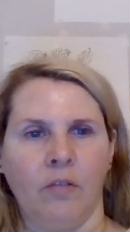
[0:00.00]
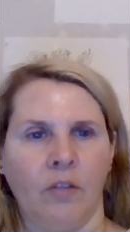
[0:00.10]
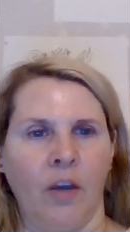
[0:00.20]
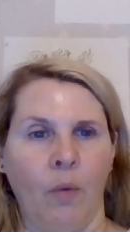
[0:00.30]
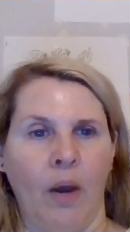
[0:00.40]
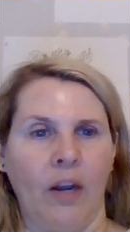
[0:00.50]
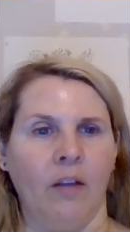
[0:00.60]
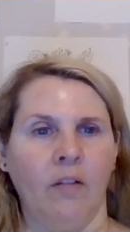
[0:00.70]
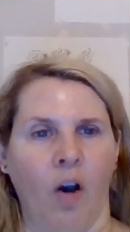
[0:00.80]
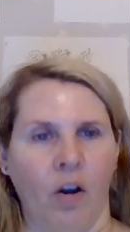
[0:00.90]
get
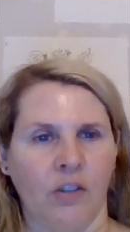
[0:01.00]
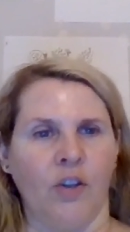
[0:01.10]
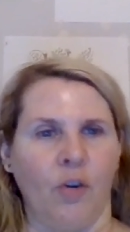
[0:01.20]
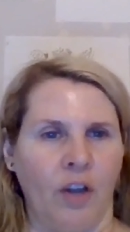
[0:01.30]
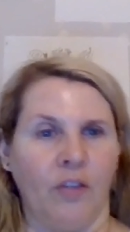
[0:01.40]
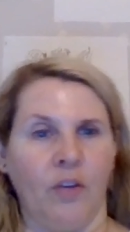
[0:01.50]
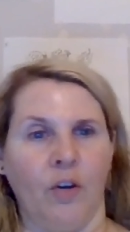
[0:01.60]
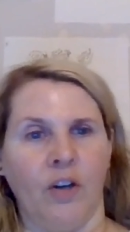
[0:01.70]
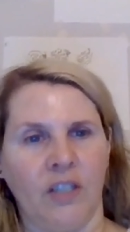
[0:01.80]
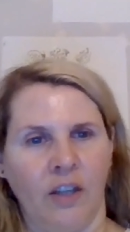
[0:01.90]
ready. August 30th, you're
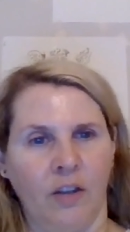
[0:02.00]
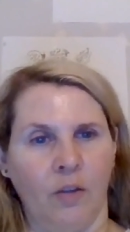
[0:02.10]
going to see the